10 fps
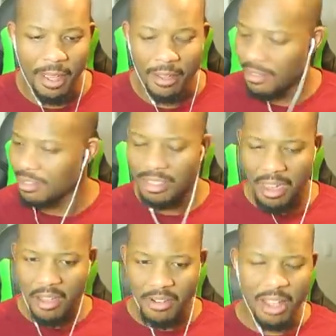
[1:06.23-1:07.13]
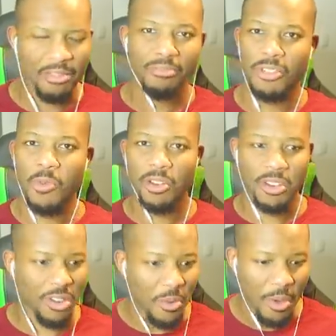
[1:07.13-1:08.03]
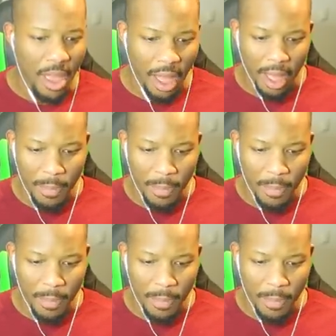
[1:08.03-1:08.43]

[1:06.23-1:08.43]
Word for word: house, isn't that right? Don't you want to do uh,